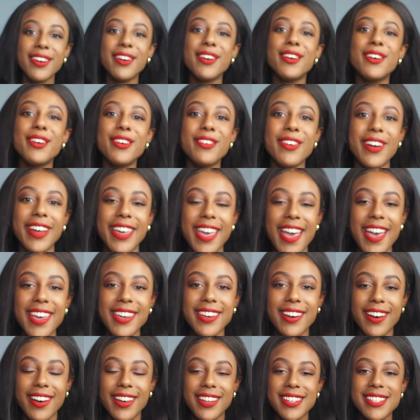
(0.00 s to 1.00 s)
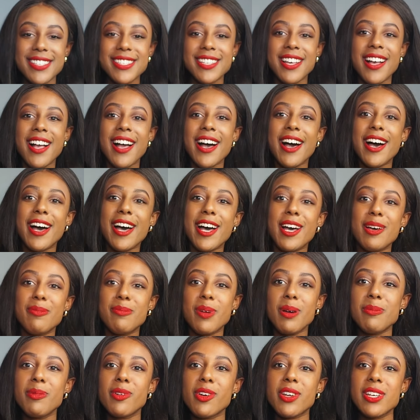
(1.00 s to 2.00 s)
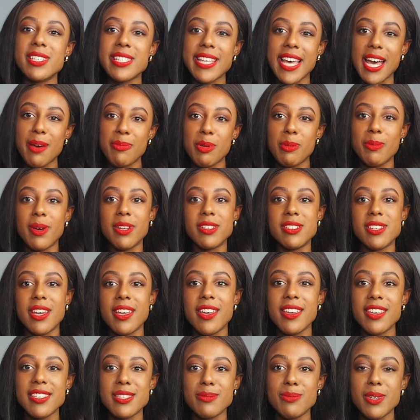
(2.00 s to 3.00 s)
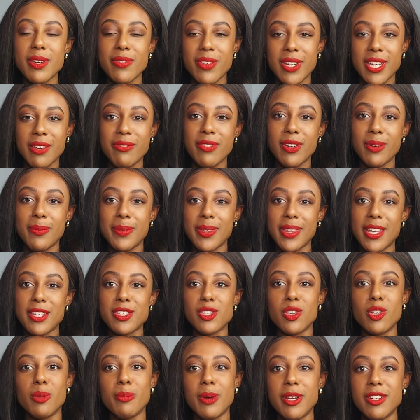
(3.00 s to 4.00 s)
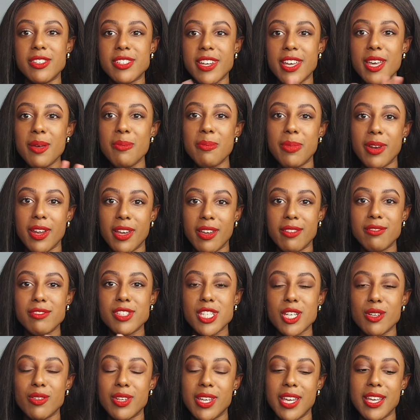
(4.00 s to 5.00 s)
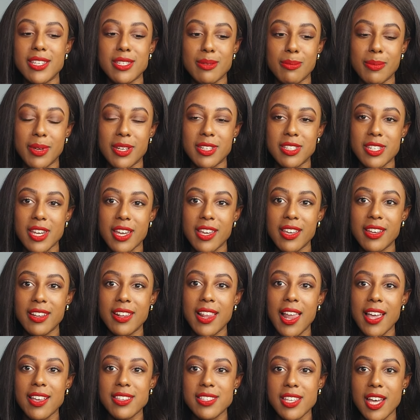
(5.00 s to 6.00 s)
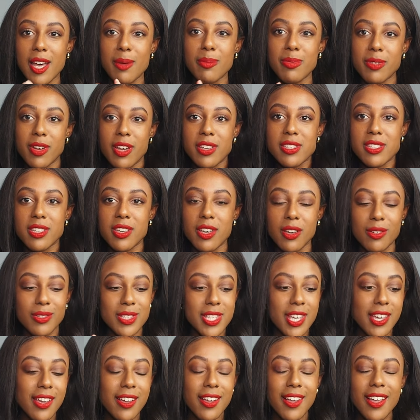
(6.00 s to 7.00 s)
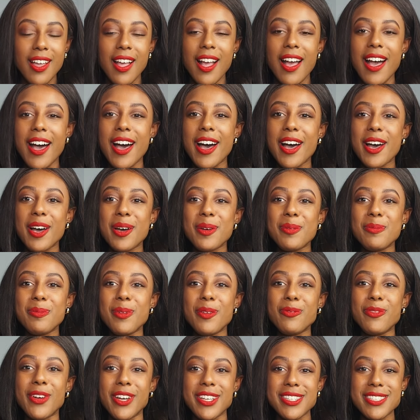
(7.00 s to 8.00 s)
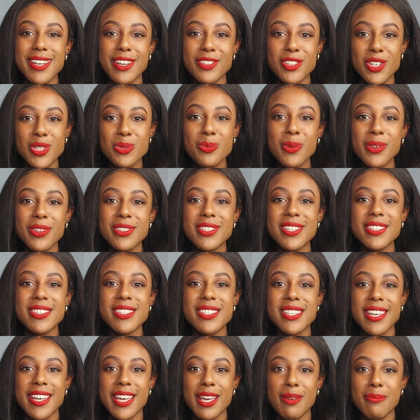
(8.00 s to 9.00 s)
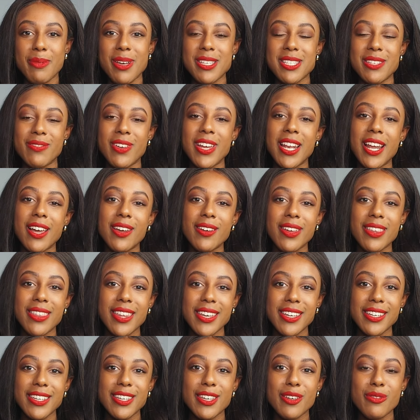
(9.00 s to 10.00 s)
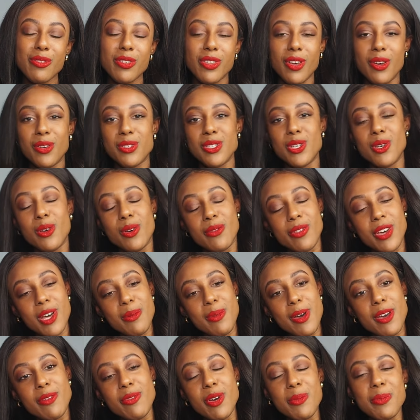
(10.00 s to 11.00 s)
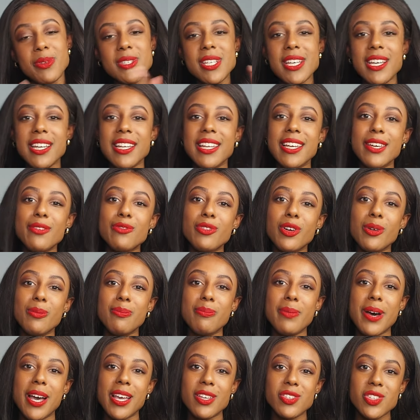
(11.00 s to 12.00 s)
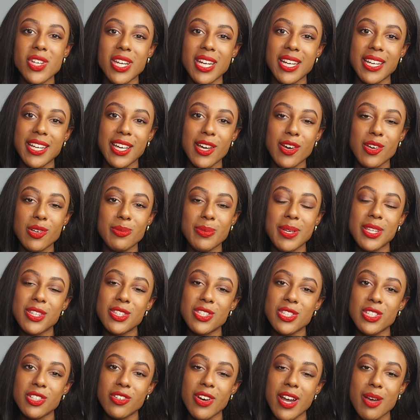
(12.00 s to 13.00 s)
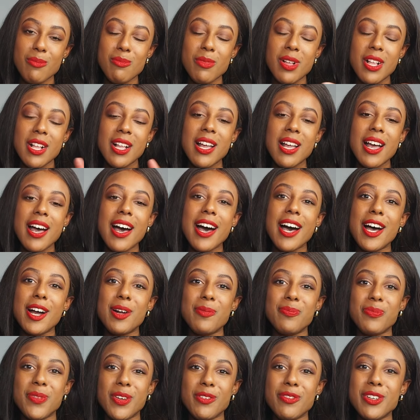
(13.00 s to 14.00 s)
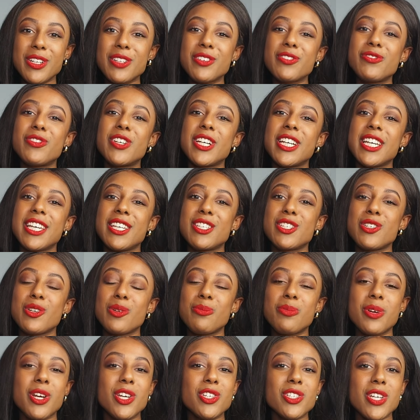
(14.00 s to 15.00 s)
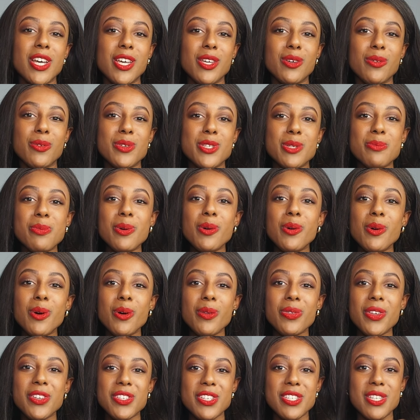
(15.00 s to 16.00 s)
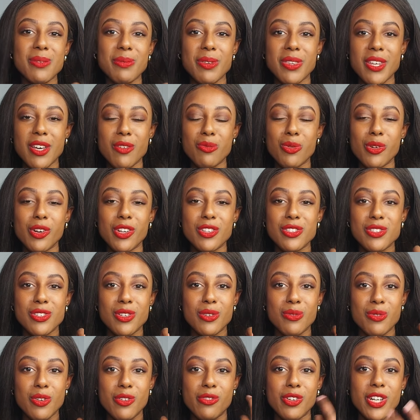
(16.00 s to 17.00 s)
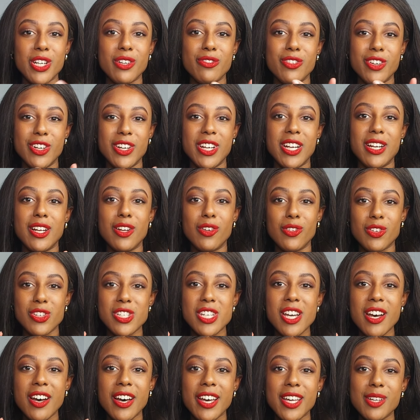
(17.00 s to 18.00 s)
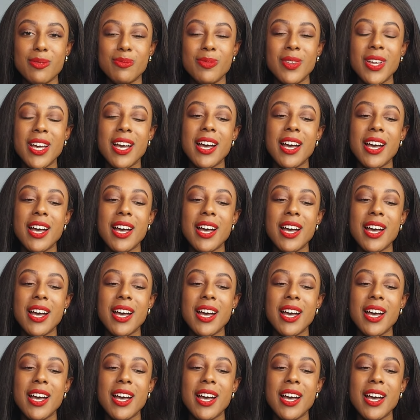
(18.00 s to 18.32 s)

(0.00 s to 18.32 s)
Alright, hey guys. I'm not going to say happy Monday because I'm definitely filming this on a Monday, but it totally isn't Monday. Legs up, nice and cosy. Right, I just wanted to say a massive hello and thank you for those who have come over, particularly from my Channel Your Home Instagram. I really, really do appreciate your support. This is something that I've wanted to do for a really, really long time.